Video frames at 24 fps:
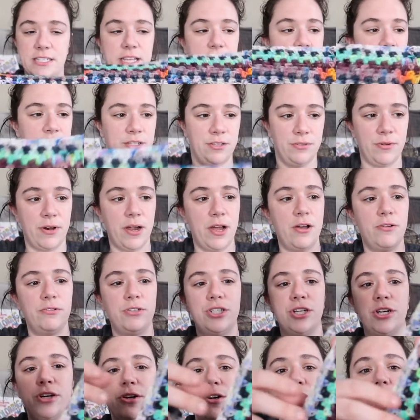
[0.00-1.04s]
to the end of the row,
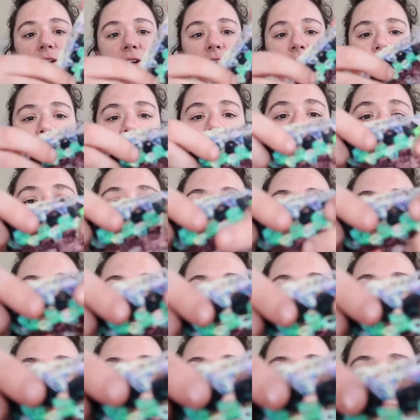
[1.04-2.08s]
turn, and then
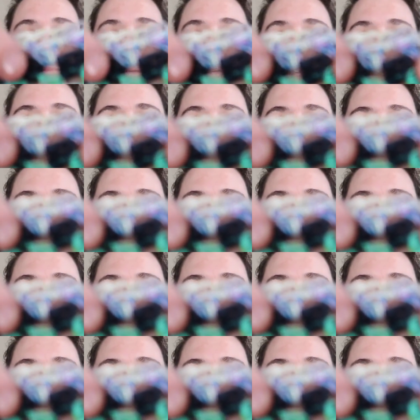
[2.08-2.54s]
in the space